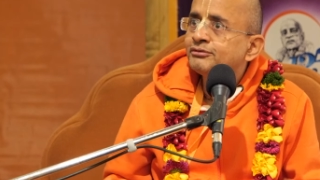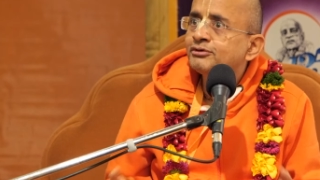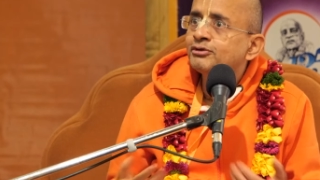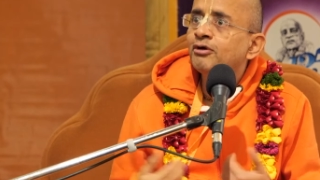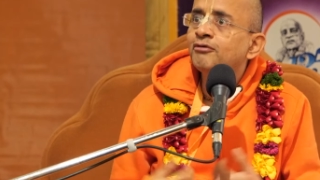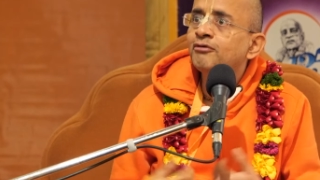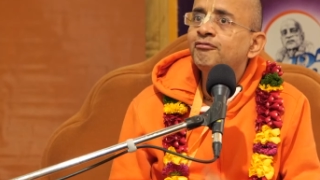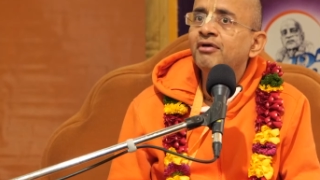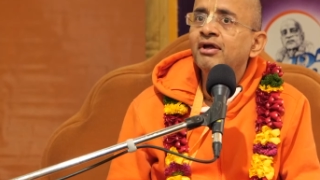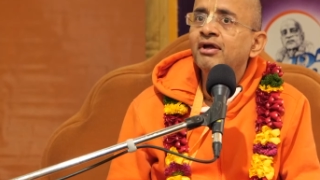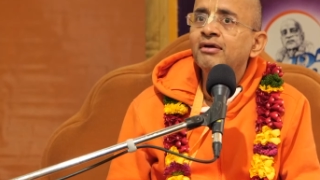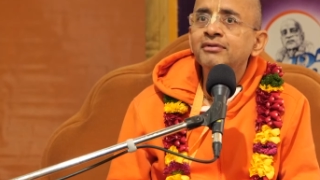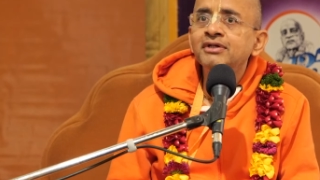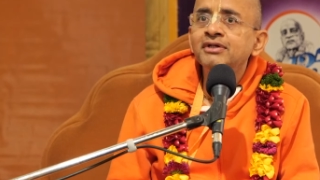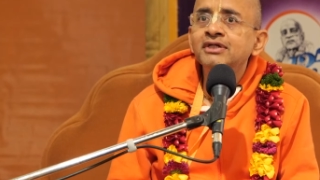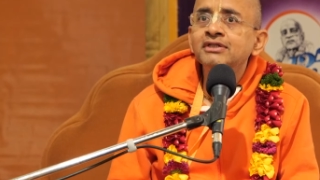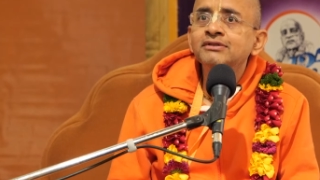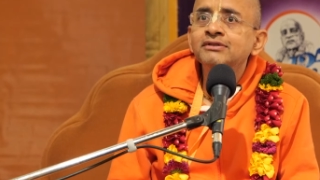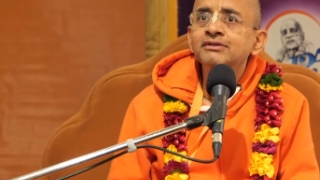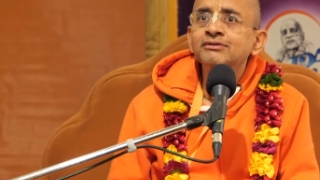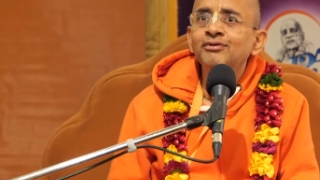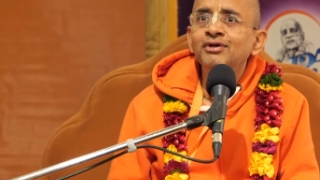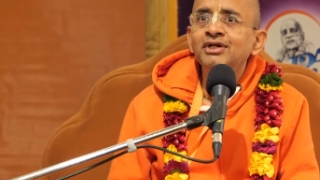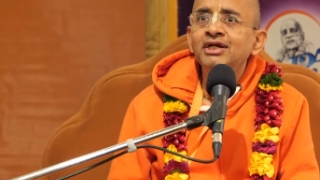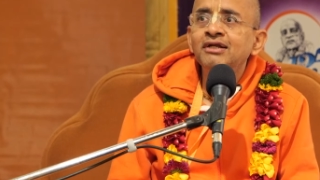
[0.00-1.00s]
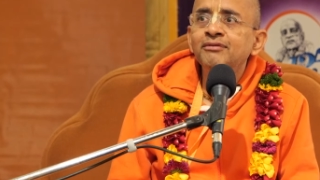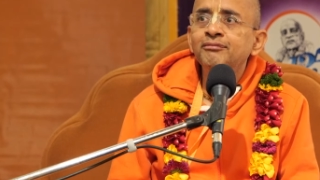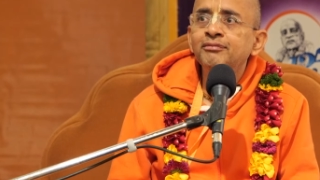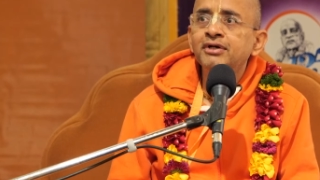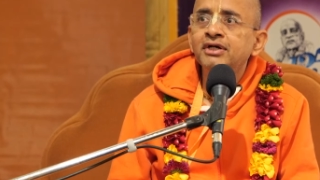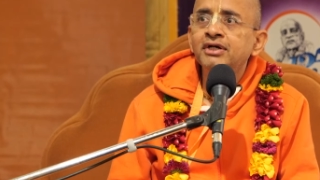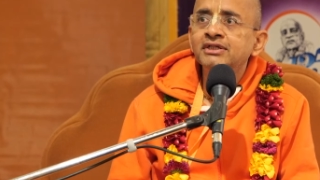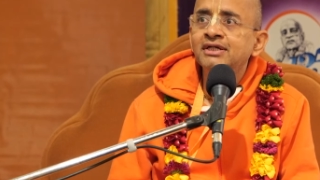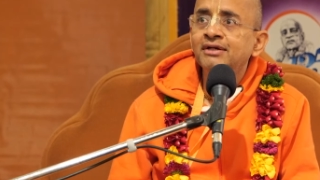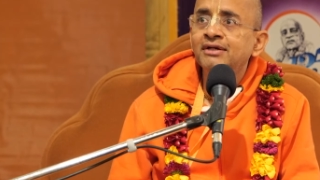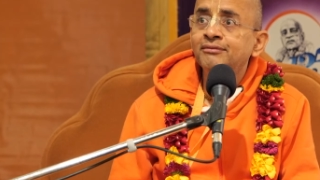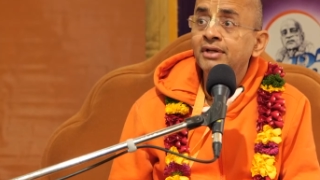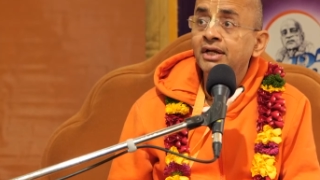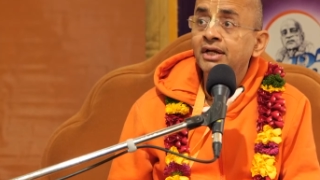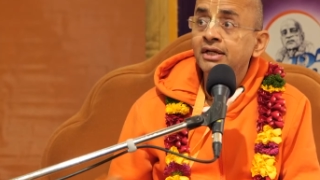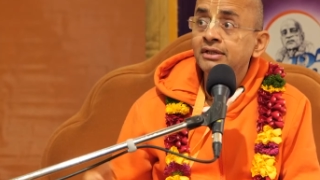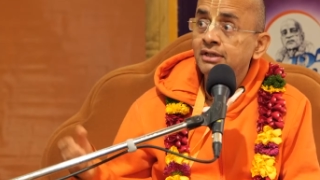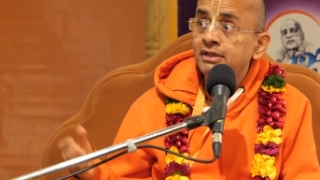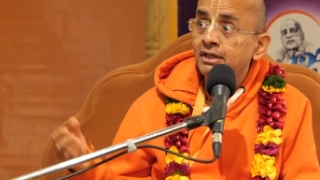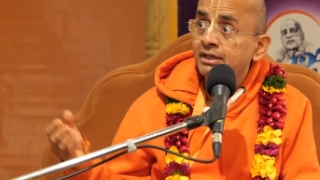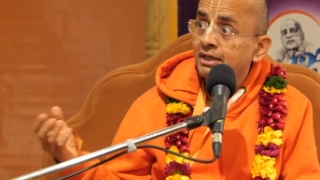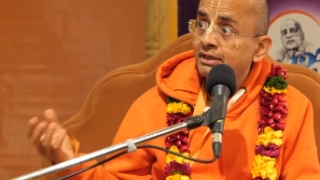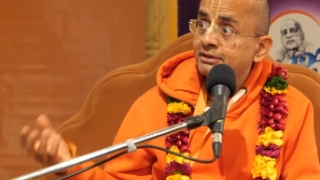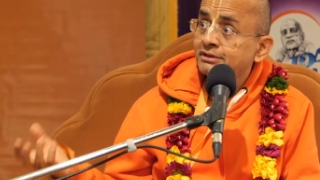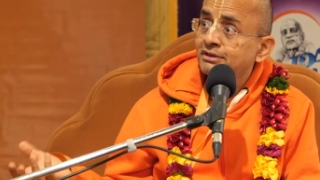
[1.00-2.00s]
am so famous only because I am
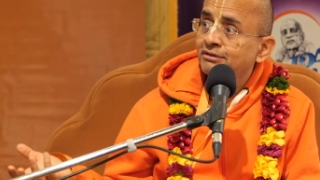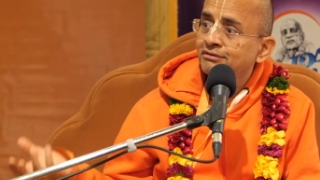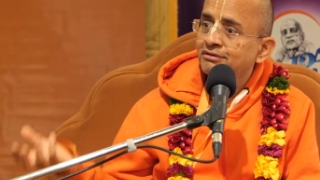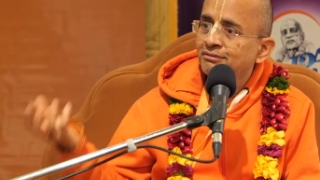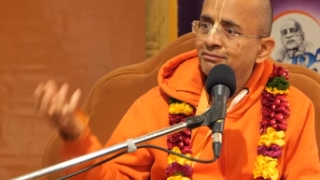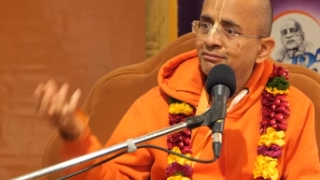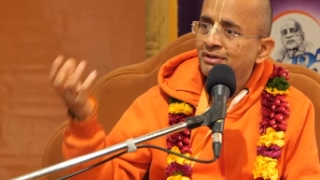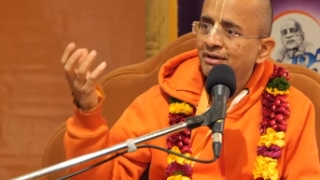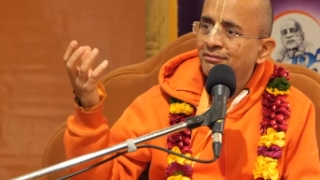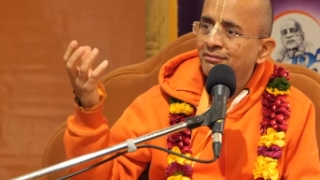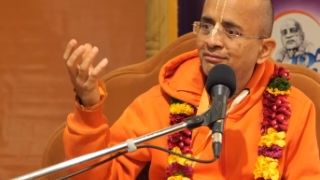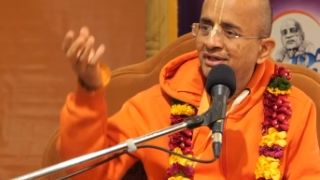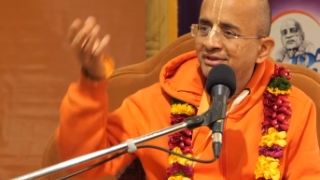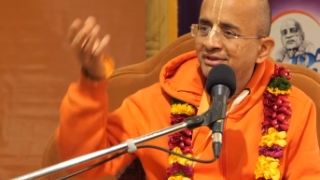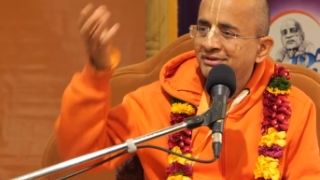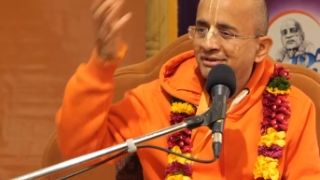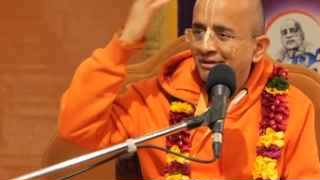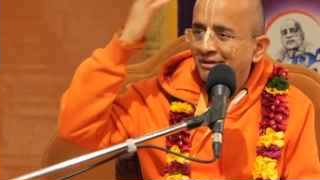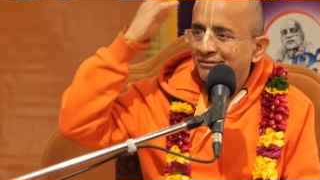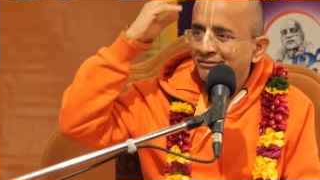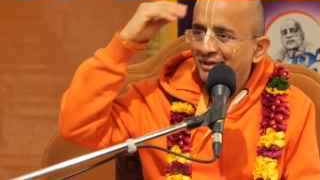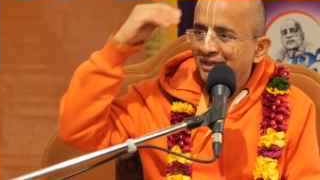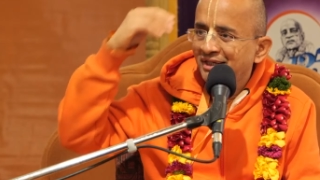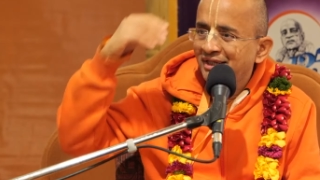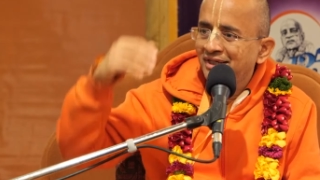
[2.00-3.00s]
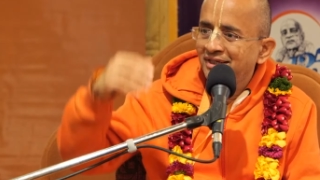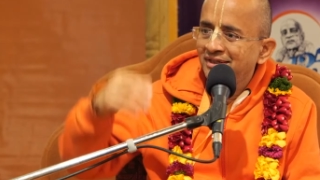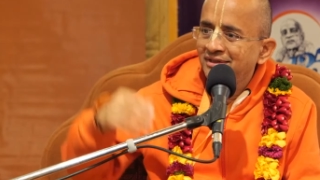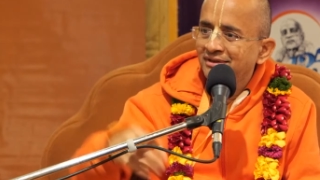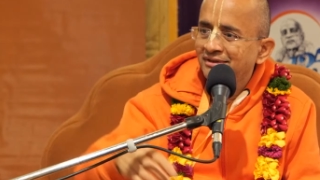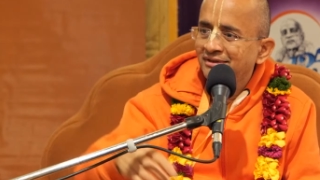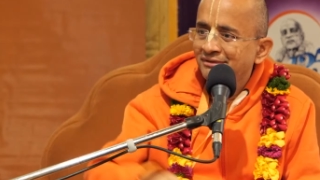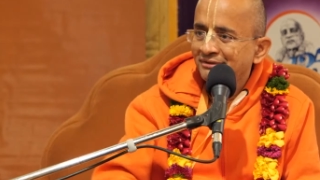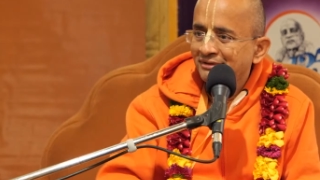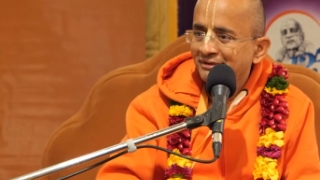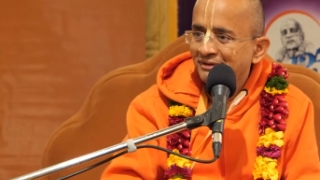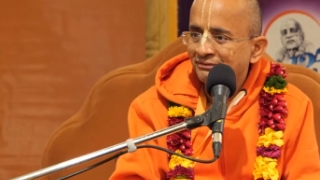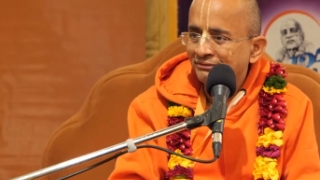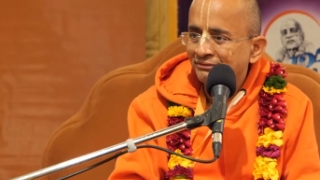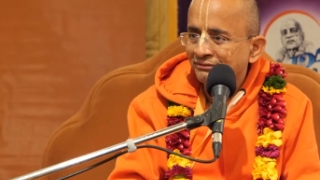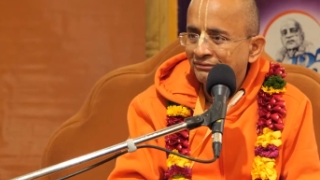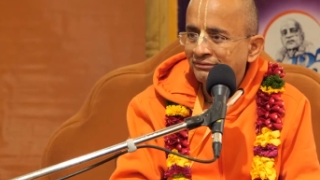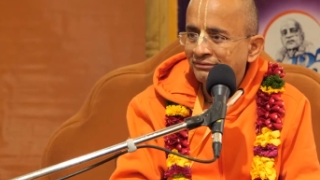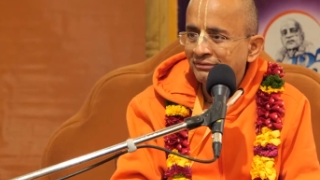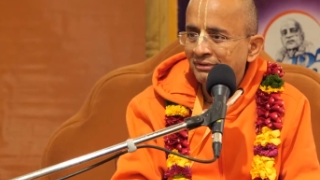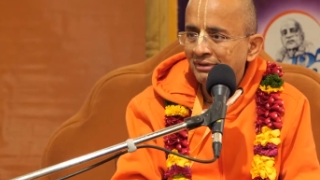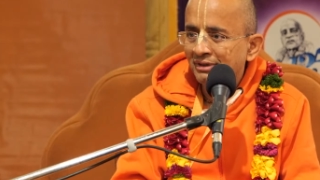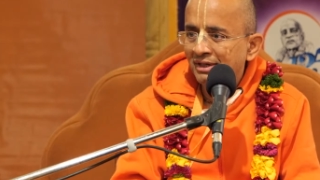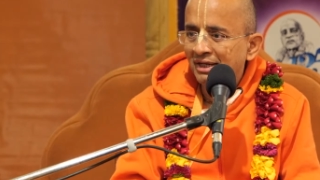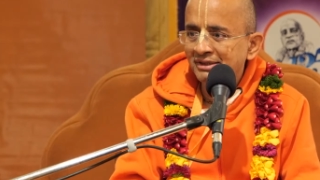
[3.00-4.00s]
taking the dust of the Brahmanas on my head.
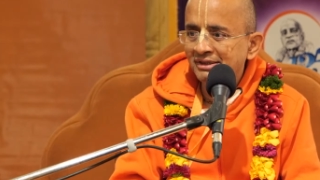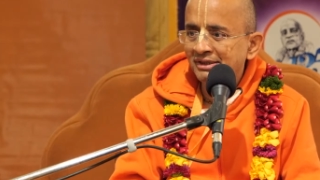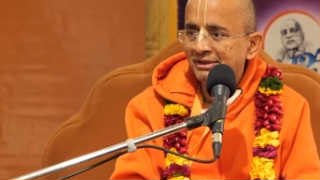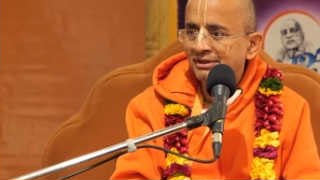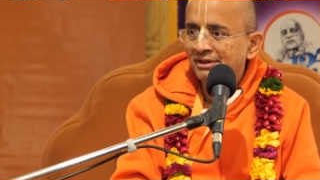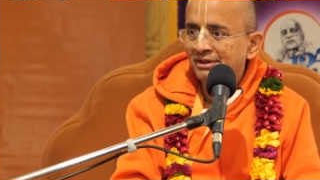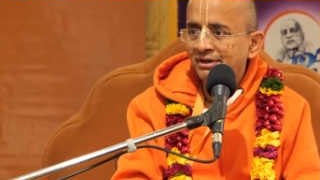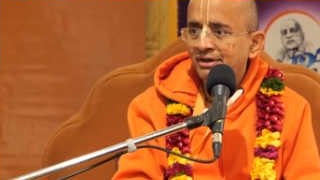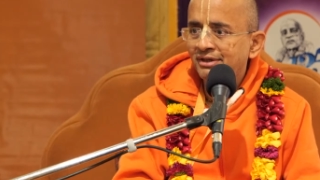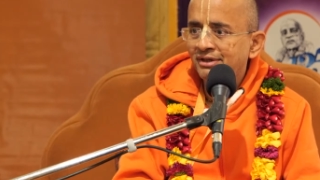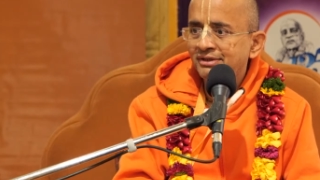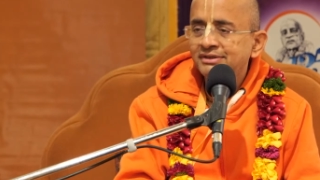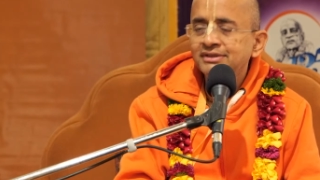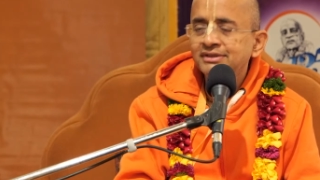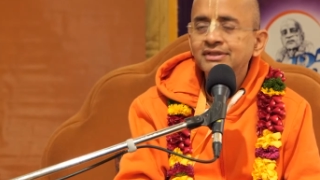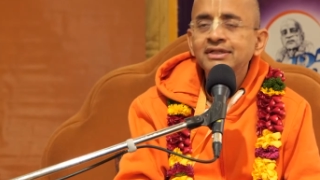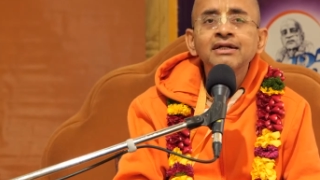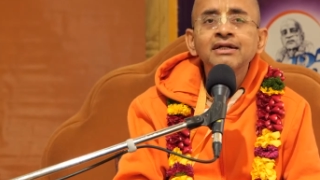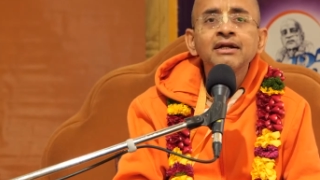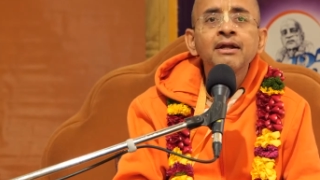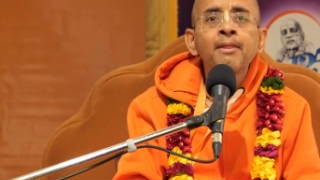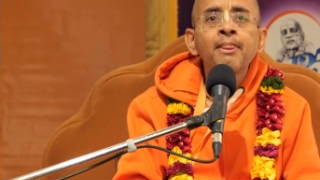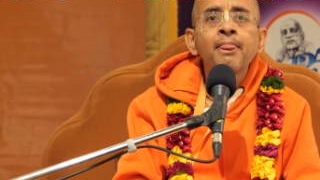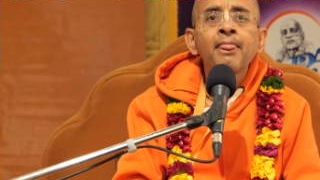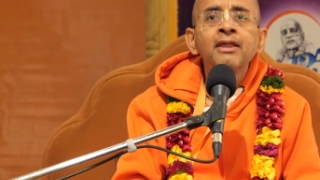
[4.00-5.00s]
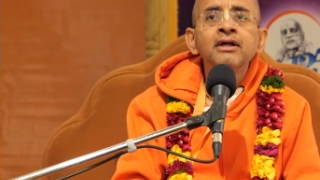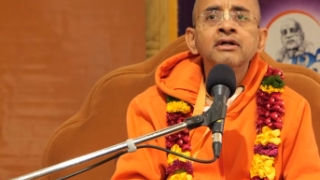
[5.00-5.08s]
Like that the Lord said.